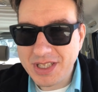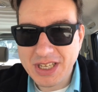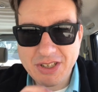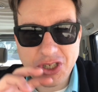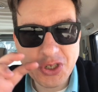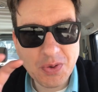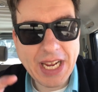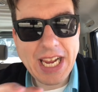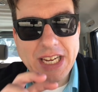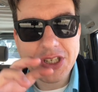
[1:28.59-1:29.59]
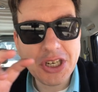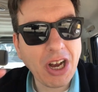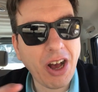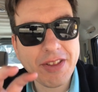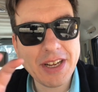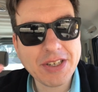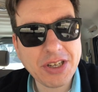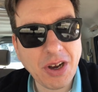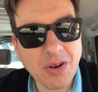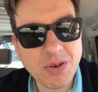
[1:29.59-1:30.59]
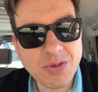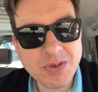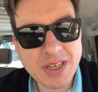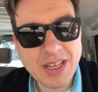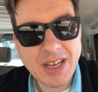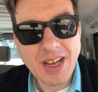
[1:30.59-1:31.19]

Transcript: the strange gothic tone,